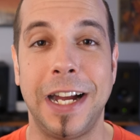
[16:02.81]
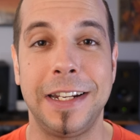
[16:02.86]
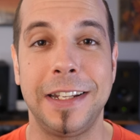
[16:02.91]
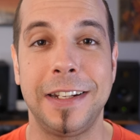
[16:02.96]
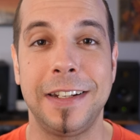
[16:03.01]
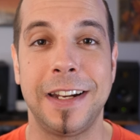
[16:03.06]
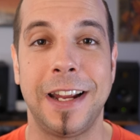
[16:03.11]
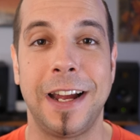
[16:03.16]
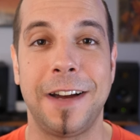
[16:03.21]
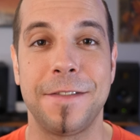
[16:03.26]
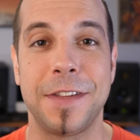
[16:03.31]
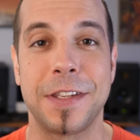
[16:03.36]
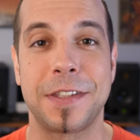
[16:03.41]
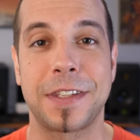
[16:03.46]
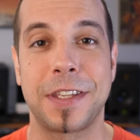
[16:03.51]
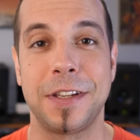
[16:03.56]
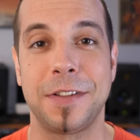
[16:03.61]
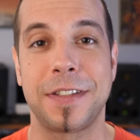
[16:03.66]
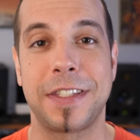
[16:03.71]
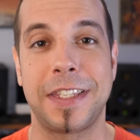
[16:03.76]
I didn't have the
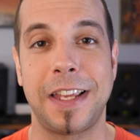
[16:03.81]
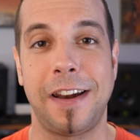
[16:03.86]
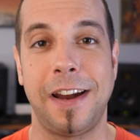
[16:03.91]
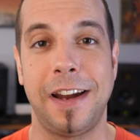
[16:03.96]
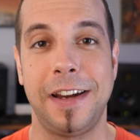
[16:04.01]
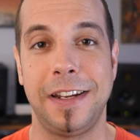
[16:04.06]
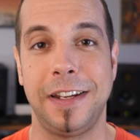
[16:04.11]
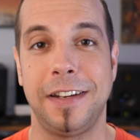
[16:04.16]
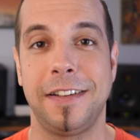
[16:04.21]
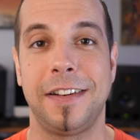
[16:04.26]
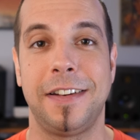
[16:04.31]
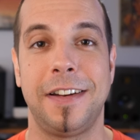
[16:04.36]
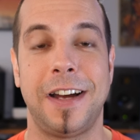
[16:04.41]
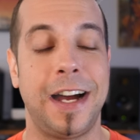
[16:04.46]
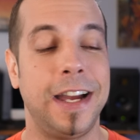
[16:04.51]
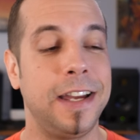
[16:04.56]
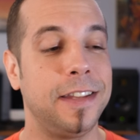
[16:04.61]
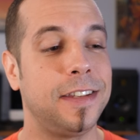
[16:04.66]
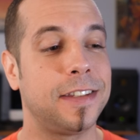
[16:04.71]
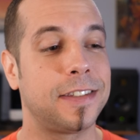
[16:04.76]
skill set I needed.
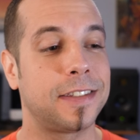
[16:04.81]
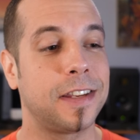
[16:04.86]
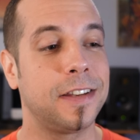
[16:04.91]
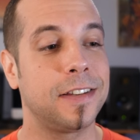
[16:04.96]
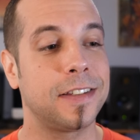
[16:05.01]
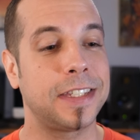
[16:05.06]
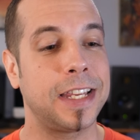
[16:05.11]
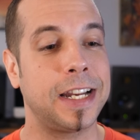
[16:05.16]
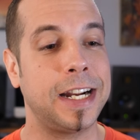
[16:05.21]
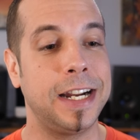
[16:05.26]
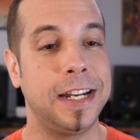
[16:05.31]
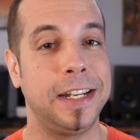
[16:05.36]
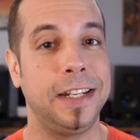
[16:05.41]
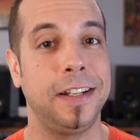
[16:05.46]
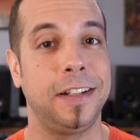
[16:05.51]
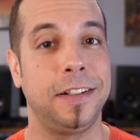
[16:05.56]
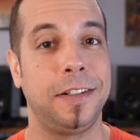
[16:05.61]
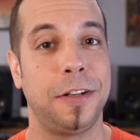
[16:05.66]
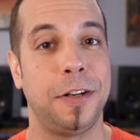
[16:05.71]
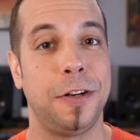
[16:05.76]
I had the skill set I
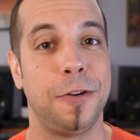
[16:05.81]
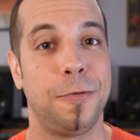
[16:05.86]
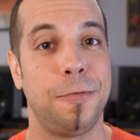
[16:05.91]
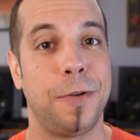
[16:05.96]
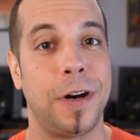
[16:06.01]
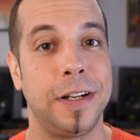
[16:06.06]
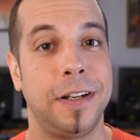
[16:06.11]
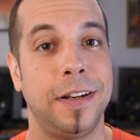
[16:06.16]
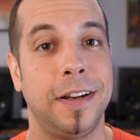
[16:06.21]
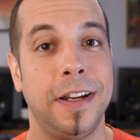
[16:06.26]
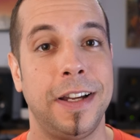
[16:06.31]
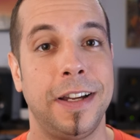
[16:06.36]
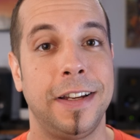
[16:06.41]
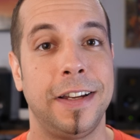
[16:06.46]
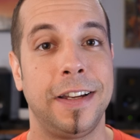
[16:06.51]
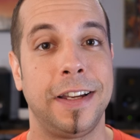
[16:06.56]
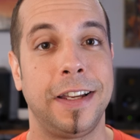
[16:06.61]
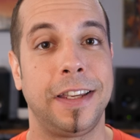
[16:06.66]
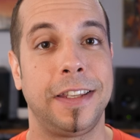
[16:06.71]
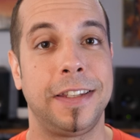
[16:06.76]
needed to do one
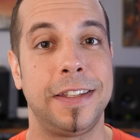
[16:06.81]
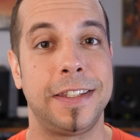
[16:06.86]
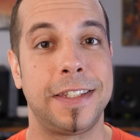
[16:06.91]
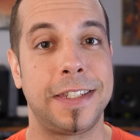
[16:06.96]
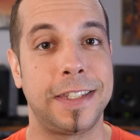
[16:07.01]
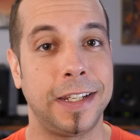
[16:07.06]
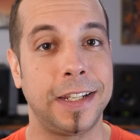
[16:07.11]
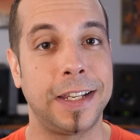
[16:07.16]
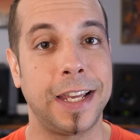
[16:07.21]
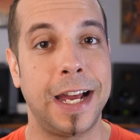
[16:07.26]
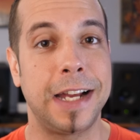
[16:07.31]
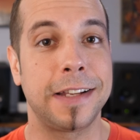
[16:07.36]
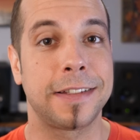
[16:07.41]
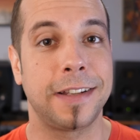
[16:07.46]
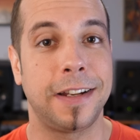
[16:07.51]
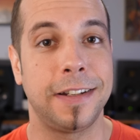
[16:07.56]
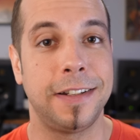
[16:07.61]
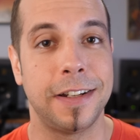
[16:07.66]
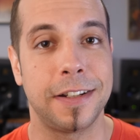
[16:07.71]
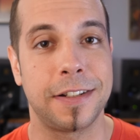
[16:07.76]
sick
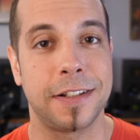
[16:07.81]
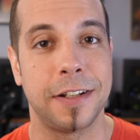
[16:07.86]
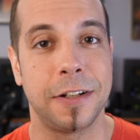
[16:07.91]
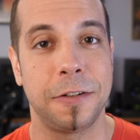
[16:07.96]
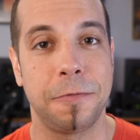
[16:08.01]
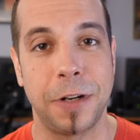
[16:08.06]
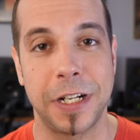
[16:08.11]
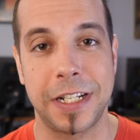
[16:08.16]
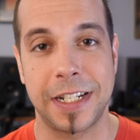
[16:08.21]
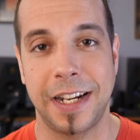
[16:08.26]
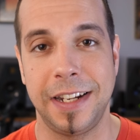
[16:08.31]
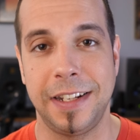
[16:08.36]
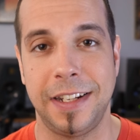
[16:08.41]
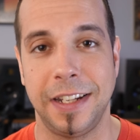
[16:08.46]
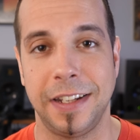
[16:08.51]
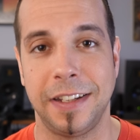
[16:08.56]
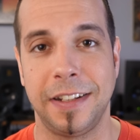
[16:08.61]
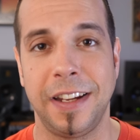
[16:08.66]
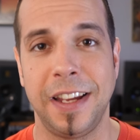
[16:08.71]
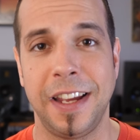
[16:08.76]
ass audition, which I
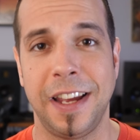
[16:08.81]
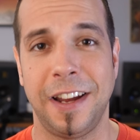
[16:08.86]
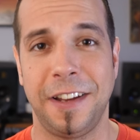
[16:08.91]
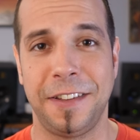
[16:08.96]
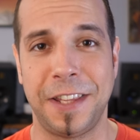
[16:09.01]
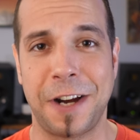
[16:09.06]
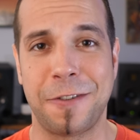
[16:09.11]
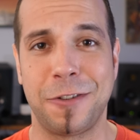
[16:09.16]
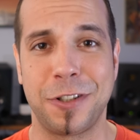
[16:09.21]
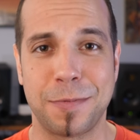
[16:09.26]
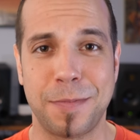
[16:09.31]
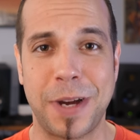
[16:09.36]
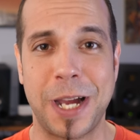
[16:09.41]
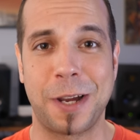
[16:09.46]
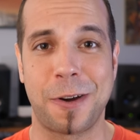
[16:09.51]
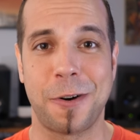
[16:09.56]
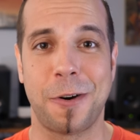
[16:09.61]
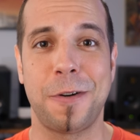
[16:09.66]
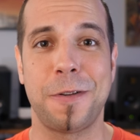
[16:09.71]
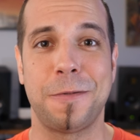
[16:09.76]
did. And that was my
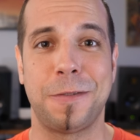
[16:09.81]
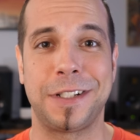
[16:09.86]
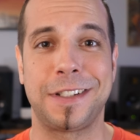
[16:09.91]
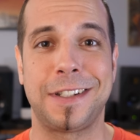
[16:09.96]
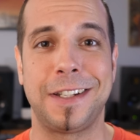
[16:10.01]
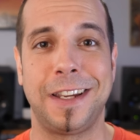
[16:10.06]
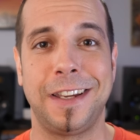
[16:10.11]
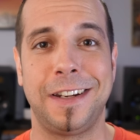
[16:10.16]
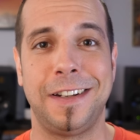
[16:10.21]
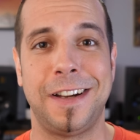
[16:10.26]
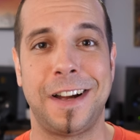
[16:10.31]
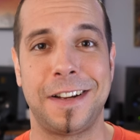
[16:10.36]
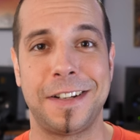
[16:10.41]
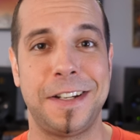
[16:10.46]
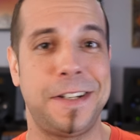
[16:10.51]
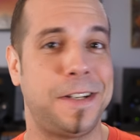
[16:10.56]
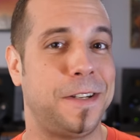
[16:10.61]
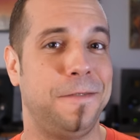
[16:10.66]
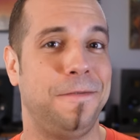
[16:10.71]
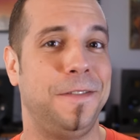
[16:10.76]
goal, was to get an
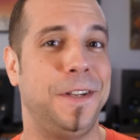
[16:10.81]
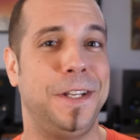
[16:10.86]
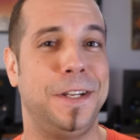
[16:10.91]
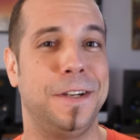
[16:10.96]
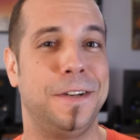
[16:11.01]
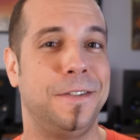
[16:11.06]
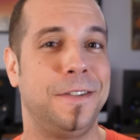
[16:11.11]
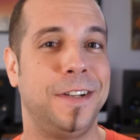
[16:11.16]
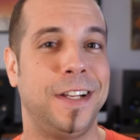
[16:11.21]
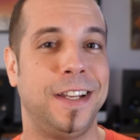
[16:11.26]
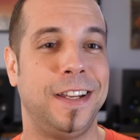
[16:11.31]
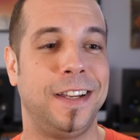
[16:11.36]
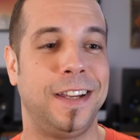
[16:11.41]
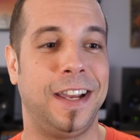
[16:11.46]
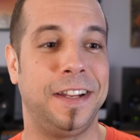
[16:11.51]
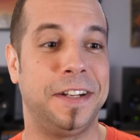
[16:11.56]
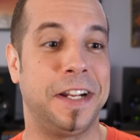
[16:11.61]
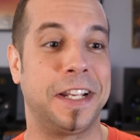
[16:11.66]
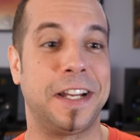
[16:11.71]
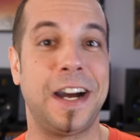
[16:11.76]
audition video.
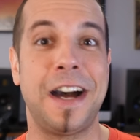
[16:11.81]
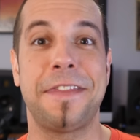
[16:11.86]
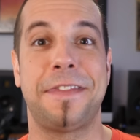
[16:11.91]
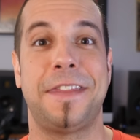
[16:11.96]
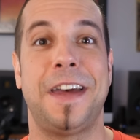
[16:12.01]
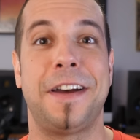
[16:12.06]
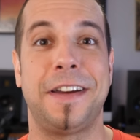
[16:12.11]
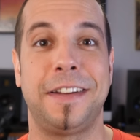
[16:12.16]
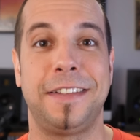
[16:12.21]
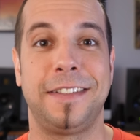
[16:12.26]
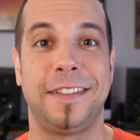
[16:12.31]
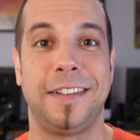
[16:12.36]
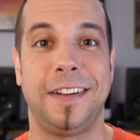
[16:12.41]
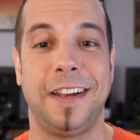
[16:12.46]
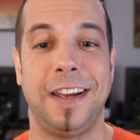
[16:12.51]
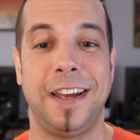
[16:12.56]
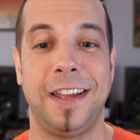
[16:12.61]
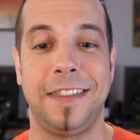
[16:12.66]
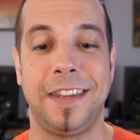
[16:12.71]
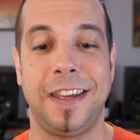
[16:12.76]
And I got that.
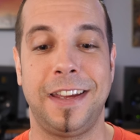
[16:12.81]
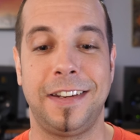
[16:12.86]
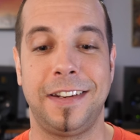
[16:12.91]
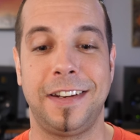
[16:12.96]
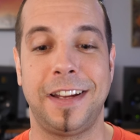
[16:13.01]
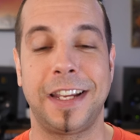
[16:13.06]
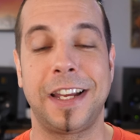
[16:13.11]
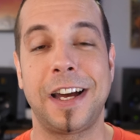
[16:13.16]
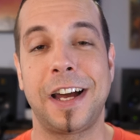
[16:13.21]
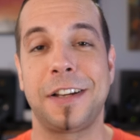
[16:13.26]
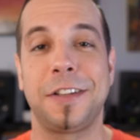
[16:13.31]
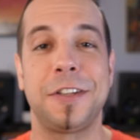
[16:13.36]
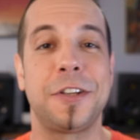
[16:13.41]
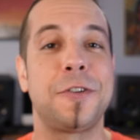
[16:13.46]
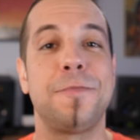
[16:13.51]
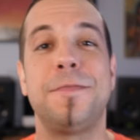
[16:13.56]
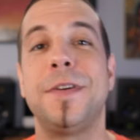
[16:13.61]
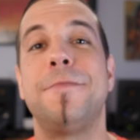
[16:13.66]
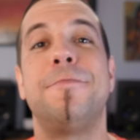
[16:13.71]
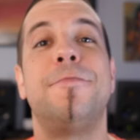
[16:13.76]
And then I got a
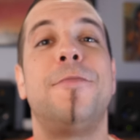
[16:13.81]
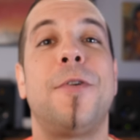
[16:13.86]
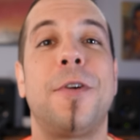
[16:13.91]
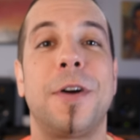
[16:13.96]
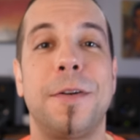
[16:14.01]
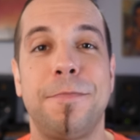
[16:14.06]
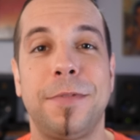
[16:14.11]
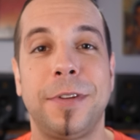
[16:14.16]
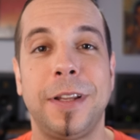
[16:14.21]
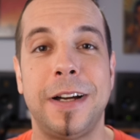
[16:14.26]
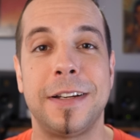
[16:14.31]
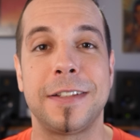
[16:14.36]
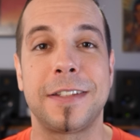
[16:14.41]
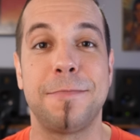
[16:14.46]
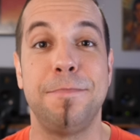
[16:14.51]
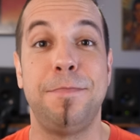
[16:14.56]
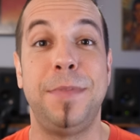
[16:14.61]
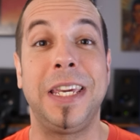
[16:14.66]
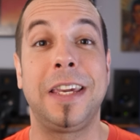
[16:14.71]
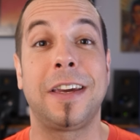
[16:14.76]
little bit more
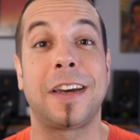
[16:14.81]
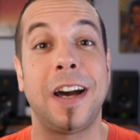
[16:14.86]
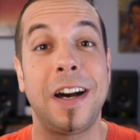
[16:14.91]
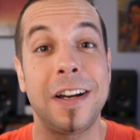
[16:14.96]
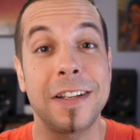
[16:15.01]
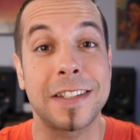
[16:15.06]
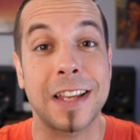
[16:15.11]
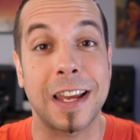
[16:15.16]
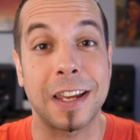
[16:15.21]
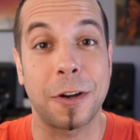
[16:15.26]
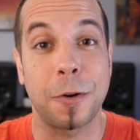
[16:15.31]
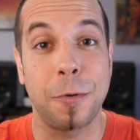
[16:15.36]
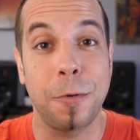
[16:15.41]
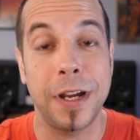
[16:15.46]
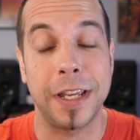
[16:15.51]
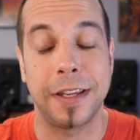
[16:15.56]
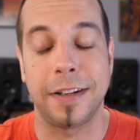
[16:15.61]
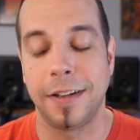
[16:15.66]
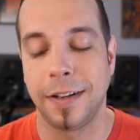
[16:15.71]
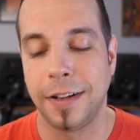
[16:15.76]
plus because I
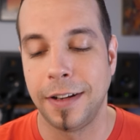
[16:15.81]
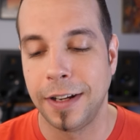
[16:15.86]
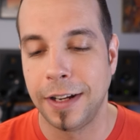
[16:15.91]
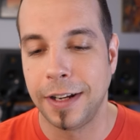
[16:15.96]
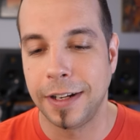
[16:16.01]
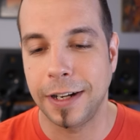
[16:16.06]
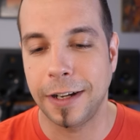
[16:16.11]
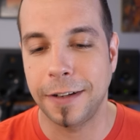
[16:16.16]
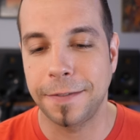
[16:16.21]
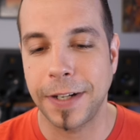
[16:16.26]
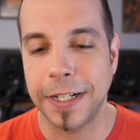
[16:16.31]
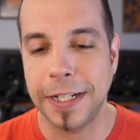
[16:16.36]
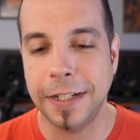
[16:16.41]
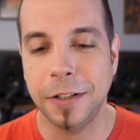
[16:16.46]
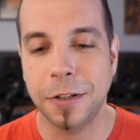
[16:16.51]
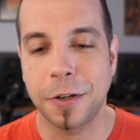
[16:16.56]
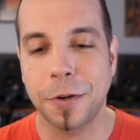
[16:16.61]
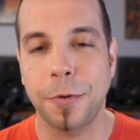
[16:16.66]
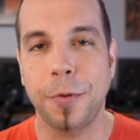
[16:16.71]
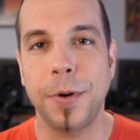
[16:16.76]
quit. Now, if I
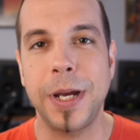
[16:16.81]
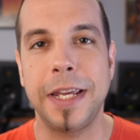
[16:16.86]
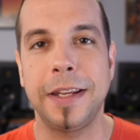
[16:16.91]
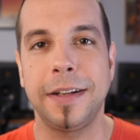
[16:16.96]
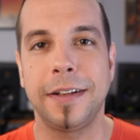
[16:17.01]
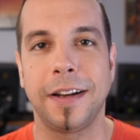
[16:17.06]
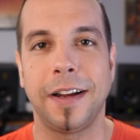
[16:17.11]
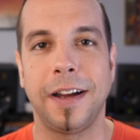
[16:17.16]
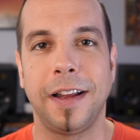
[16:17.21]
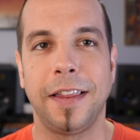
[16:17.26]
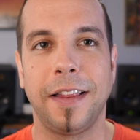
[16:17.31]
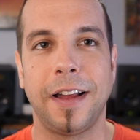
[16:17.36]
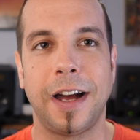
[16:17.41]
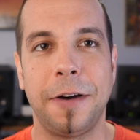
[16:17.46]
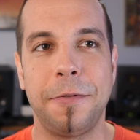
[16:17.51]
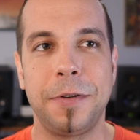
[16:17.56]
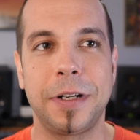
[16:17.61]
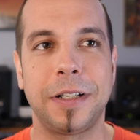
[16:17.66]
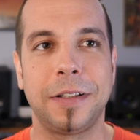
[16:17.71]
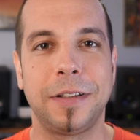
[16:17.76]
didn't quit,
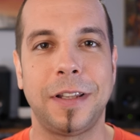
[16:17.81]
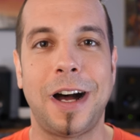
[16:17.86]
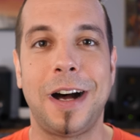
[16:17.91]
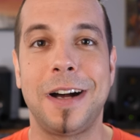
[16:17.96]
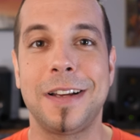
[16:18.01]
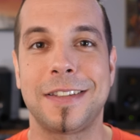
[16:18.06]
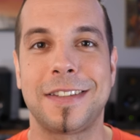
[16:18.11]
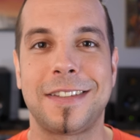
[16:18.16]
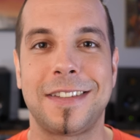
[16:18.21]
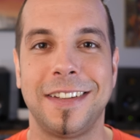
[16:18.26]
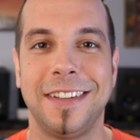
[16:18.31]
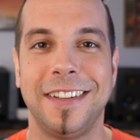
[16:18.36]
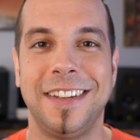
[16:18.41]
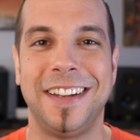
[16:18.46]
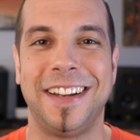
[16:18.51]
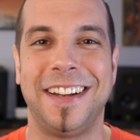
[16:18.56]
I would have lost.